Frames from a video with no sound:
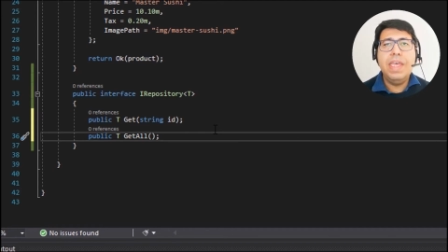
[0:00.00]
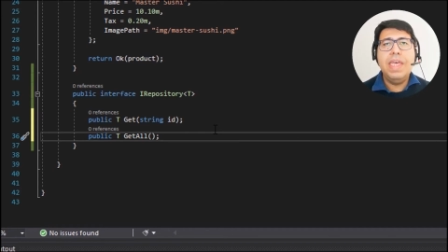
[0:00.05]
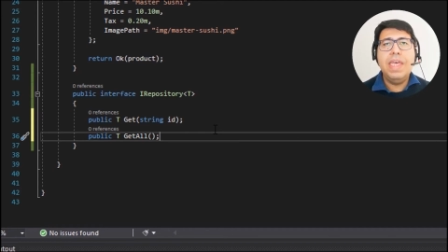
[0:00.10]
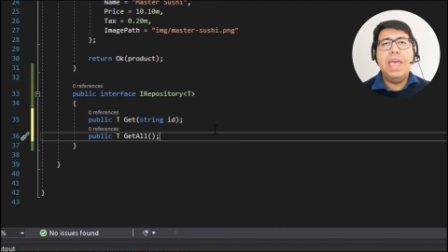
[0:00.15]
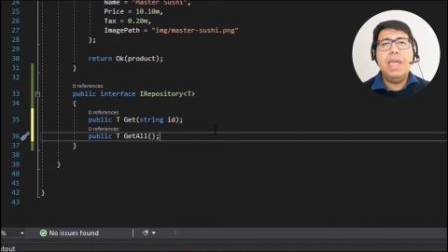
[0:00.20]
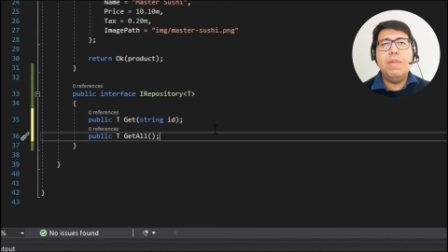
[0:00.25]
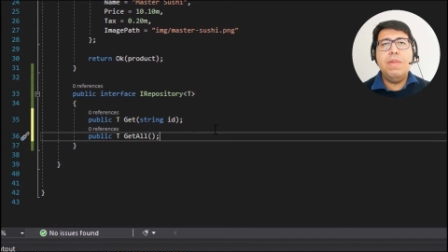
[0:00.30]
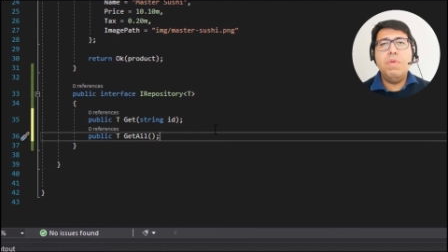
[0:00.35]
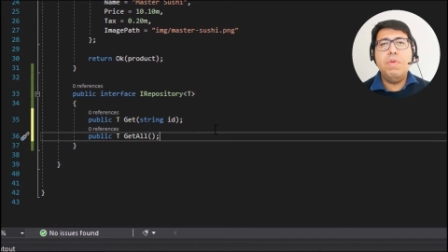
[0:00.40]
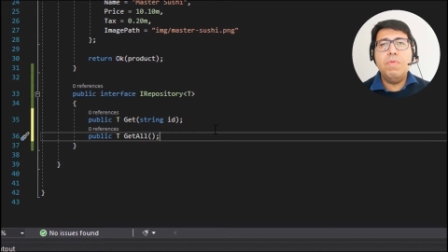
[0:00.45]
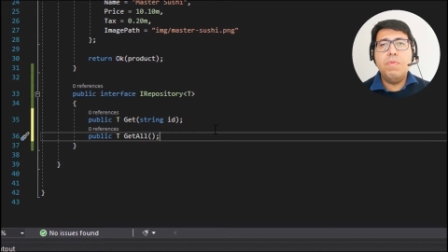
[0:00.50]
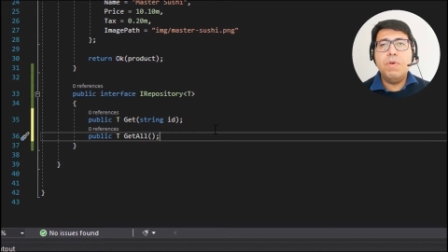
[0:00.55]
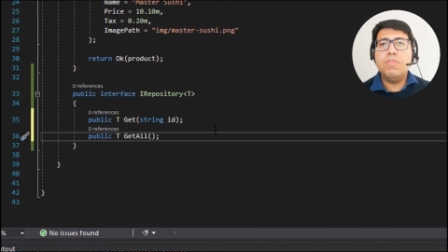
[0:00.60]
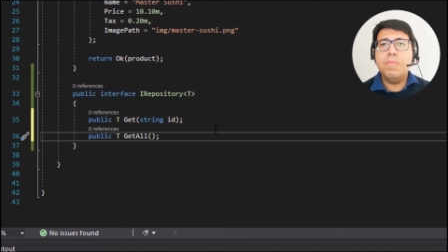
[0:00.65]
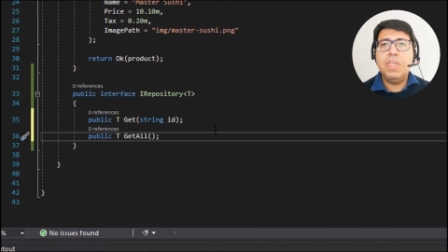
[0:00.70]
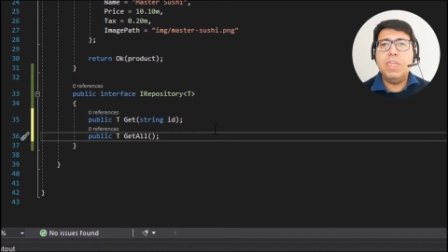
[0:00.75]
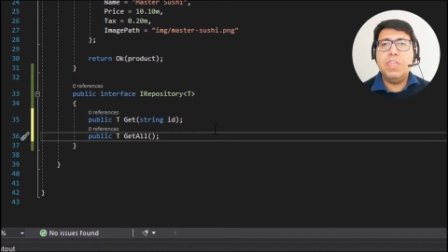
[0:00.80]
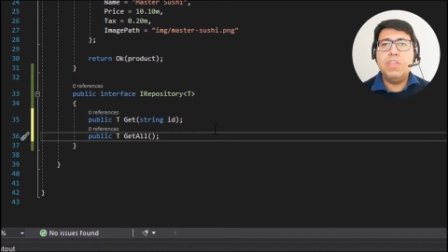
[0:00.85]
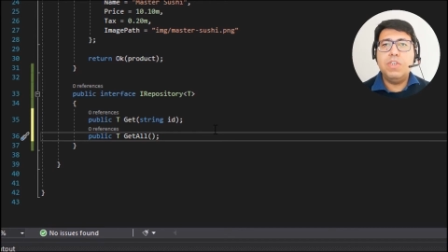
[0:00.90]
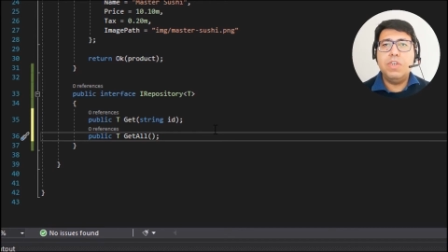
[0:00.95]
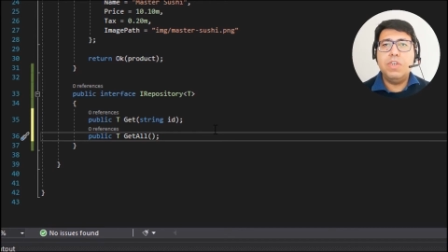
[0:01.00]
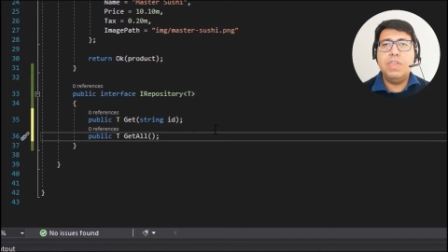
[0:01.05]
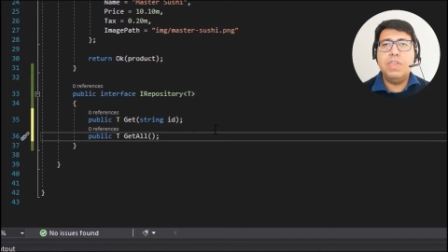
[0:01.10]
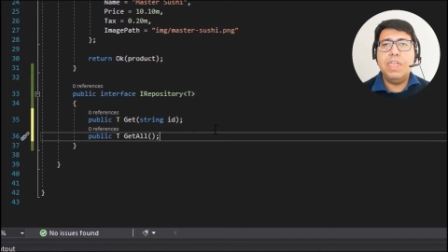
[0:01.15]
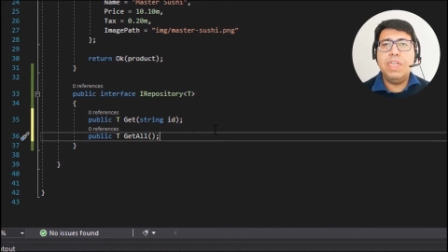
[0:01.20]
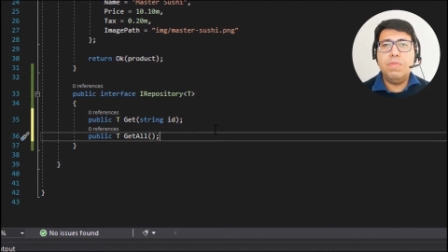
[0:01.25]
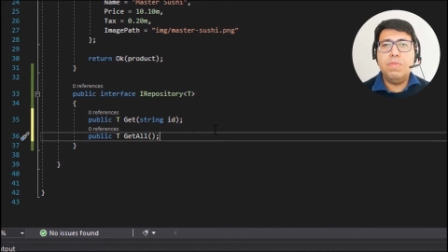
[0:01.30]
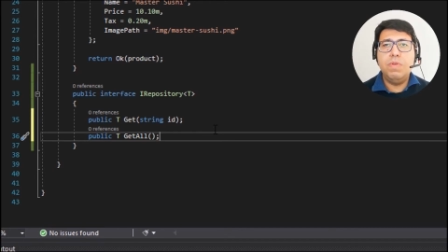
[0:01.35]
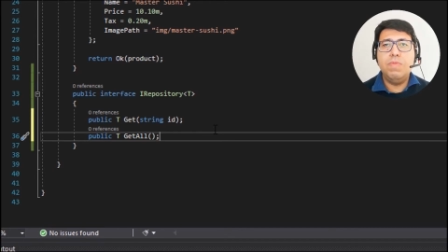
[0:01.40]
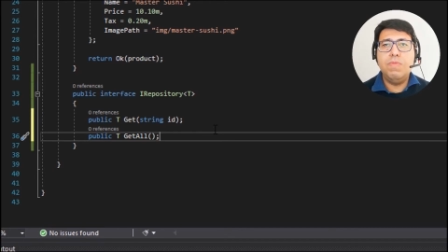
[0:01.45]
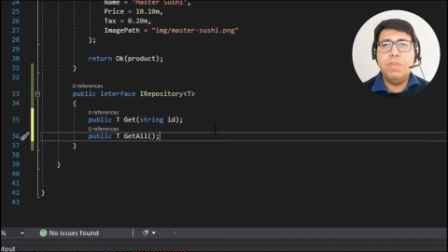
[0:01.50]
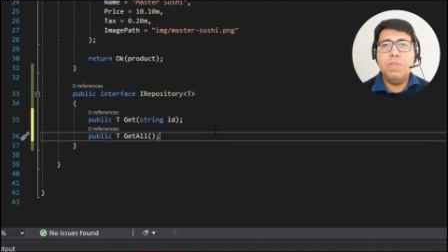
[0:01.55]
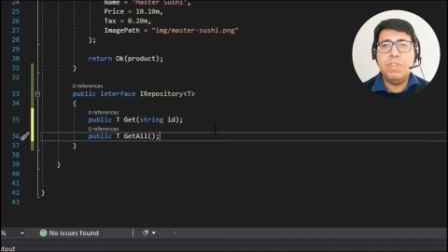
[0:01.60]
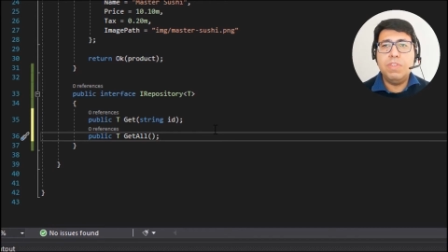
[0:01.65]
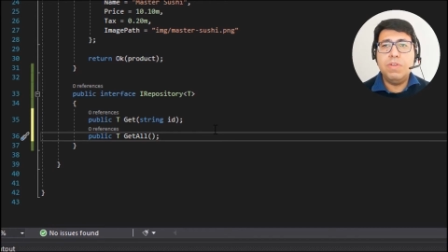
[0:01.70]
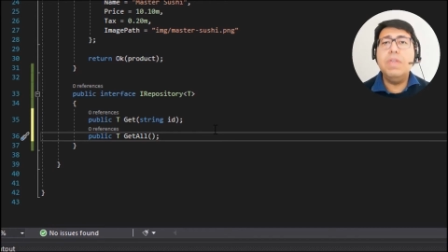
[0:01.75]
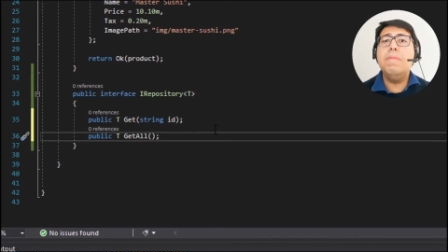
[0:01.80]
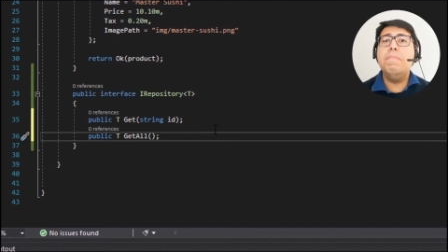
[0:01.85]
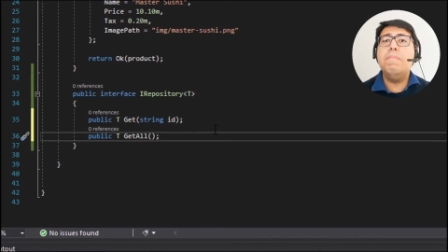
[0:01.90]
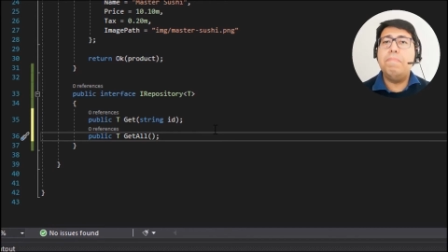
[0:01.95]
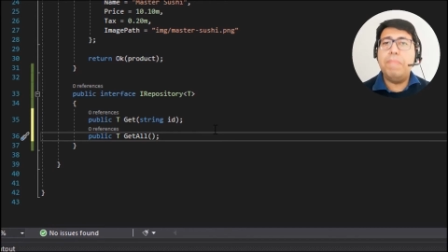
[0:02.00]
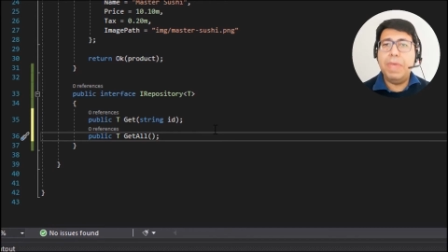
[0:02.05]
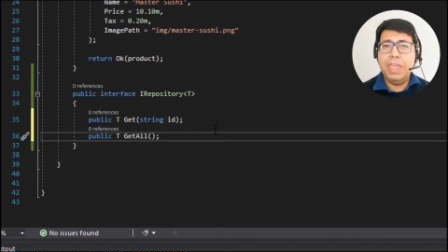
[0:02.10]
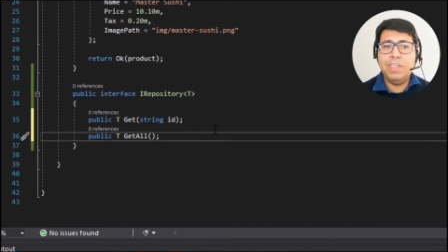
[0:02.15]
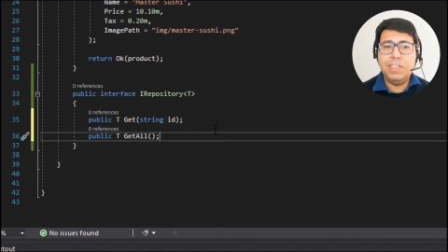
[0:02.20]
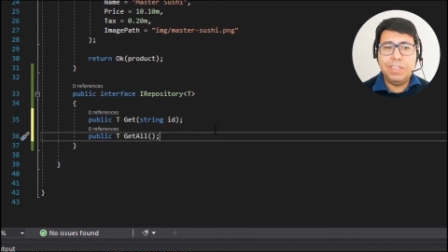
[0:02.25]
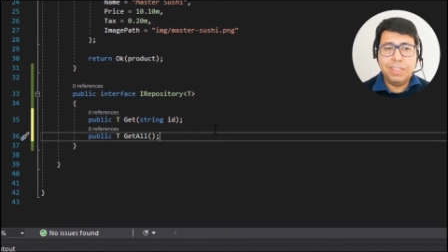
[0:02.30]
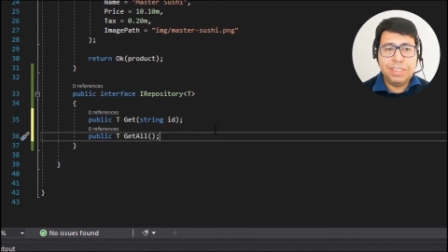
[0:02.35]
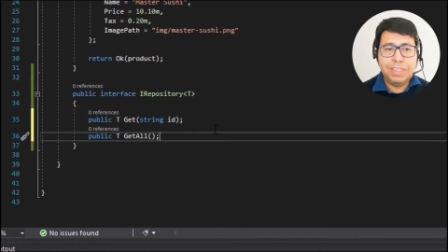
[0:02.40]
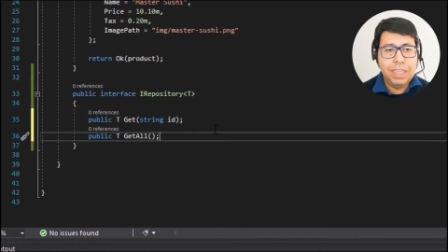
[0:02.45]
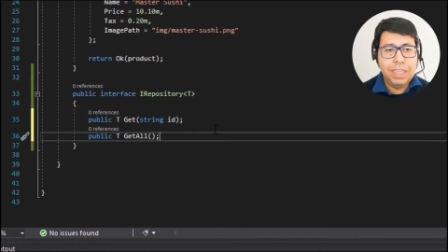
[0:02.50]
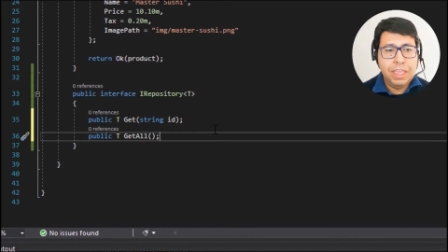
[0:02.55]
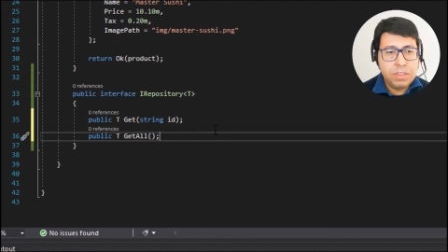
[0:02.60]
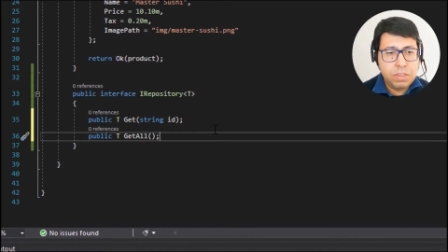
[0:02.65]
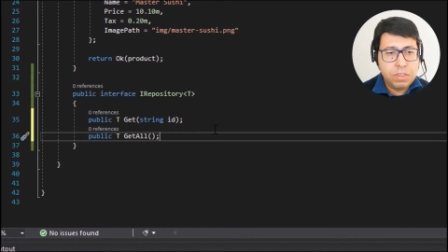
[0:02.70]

And we want to make sure that we return pages.